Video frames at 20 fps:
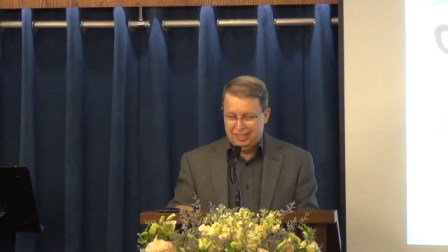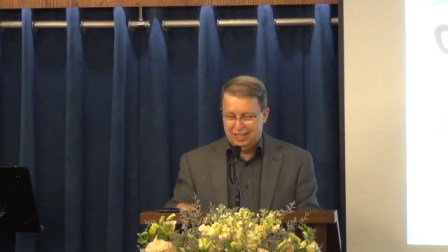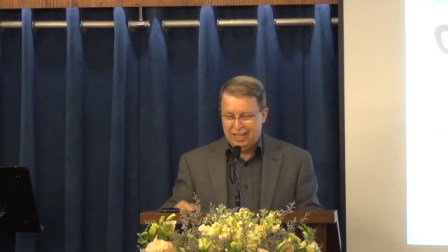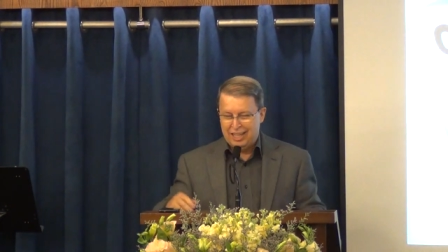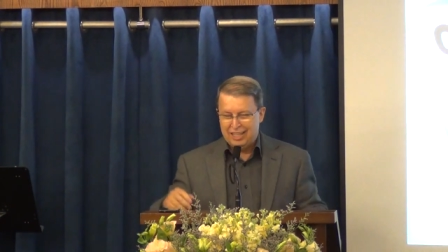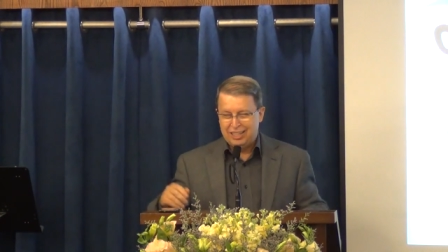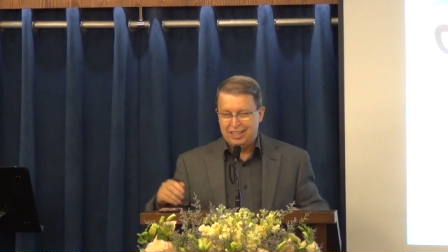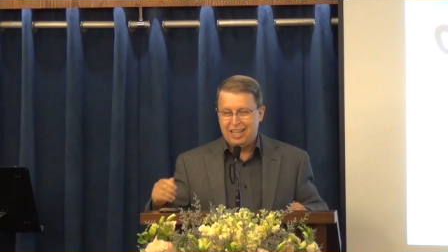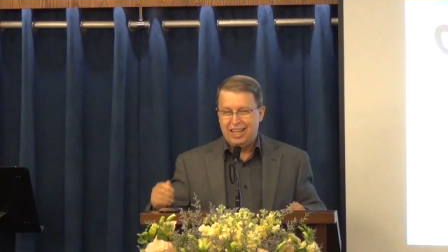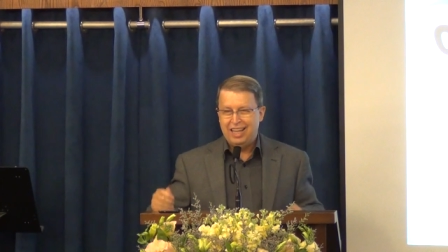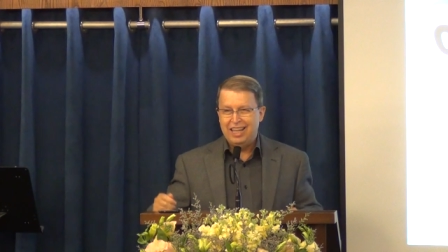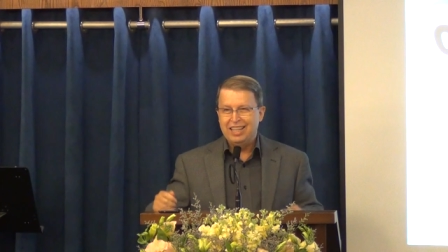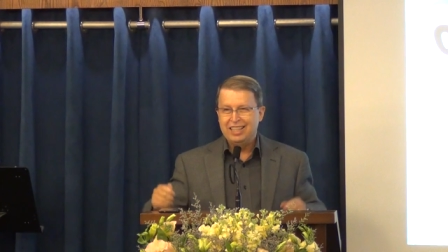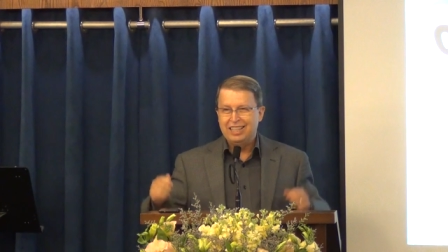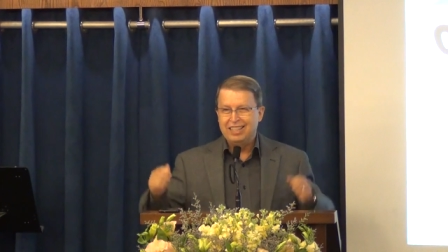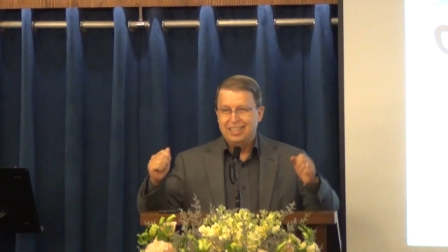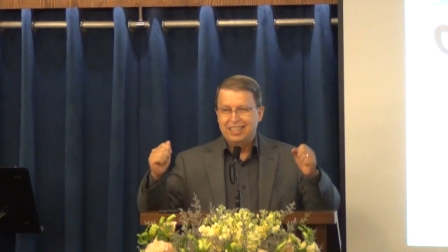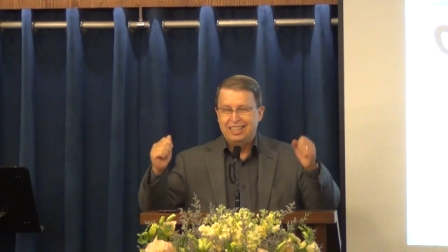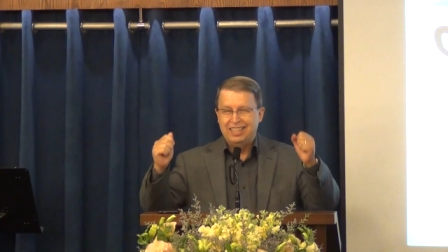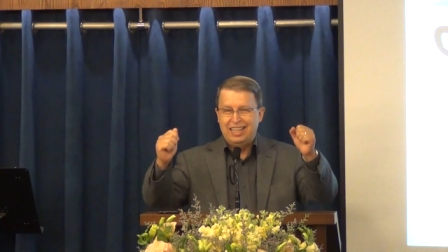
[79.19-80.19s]
And
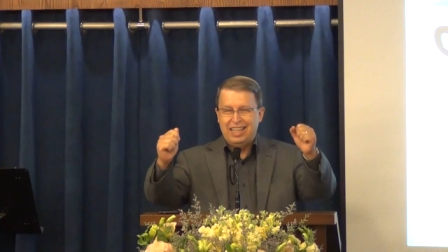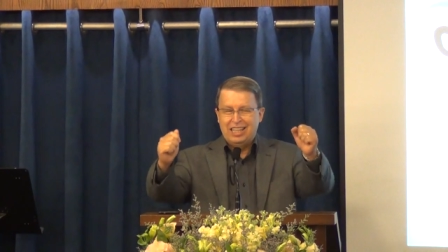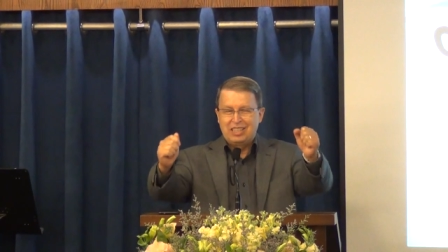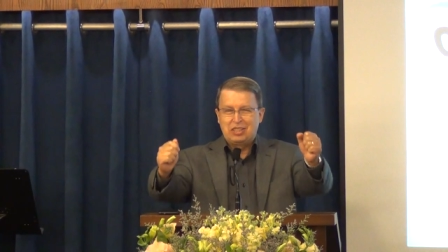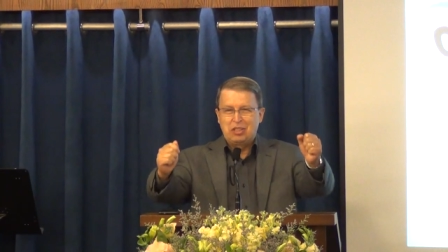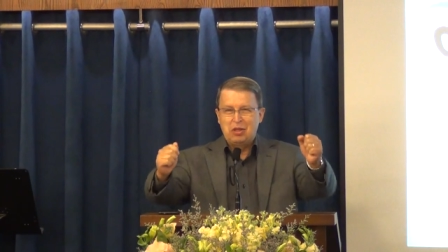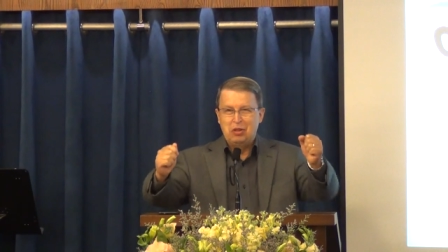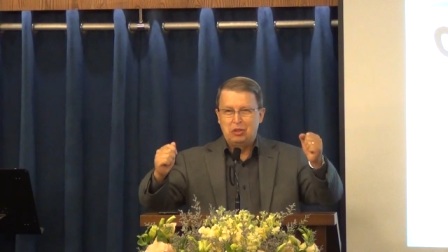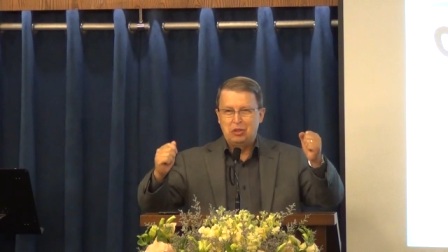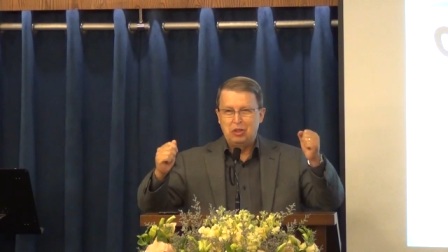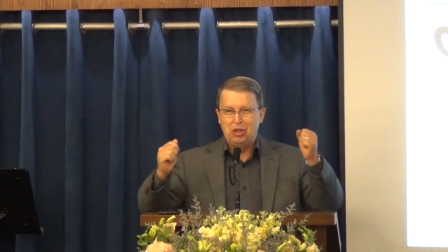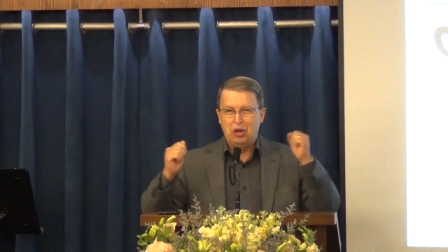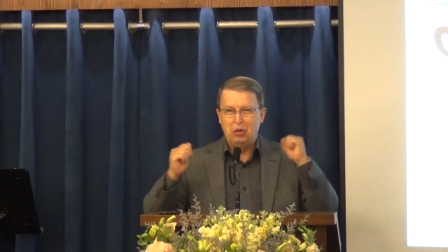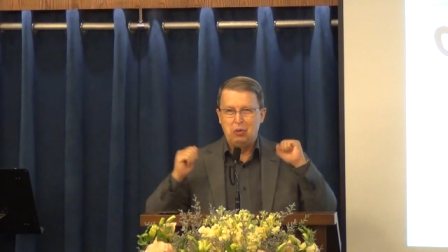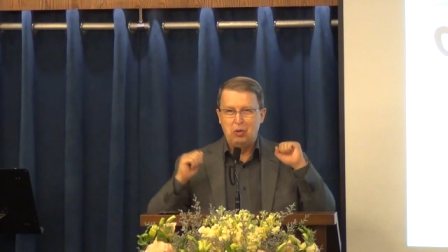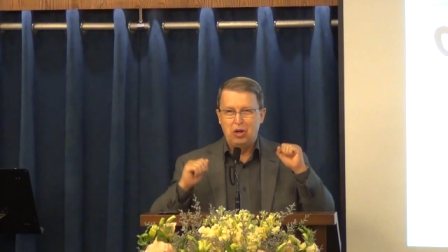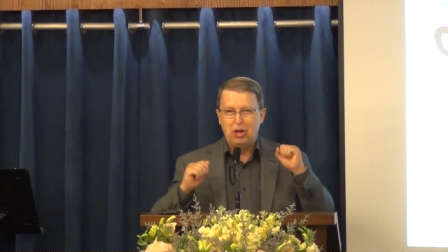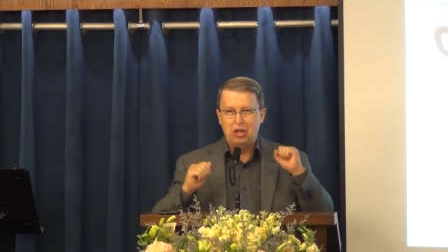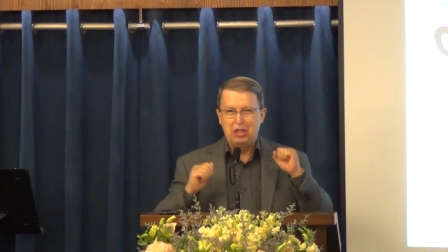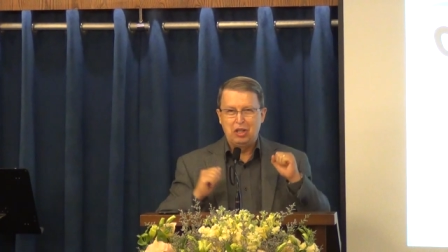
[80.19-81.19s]
then let's go to the
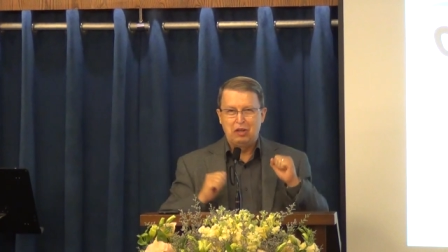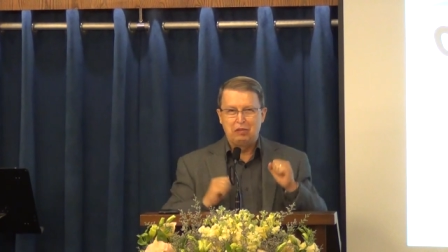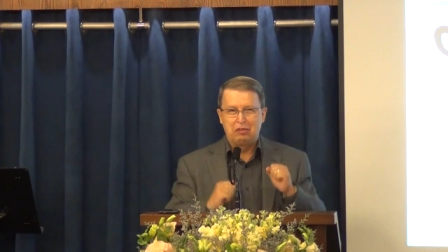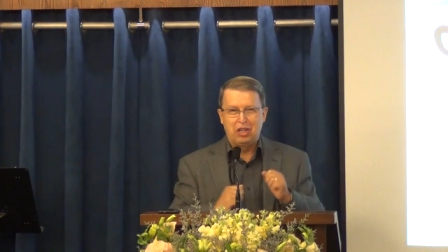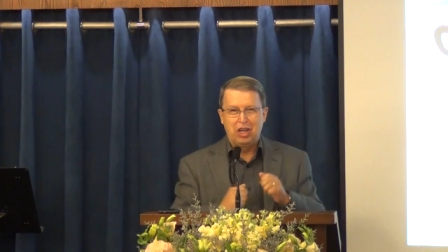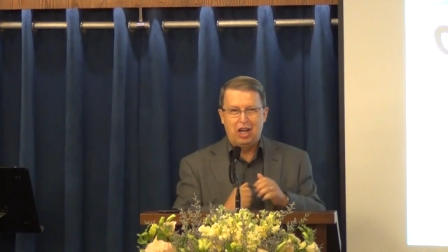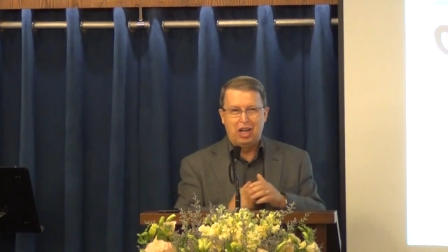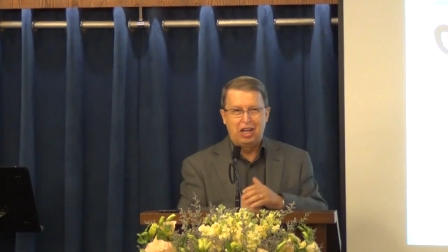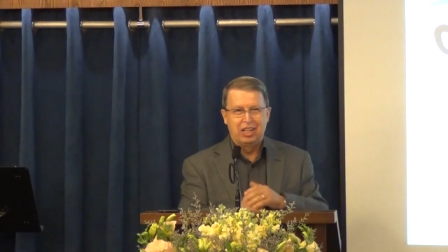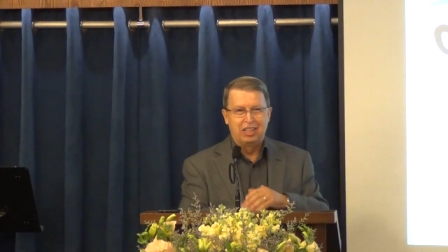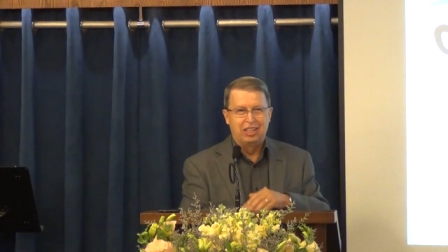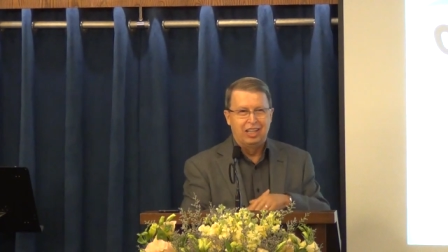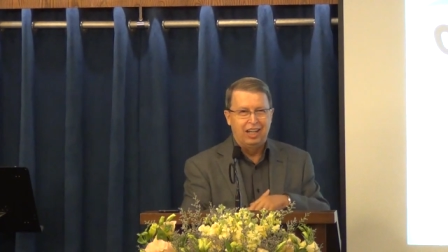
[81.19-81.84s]
Word of God.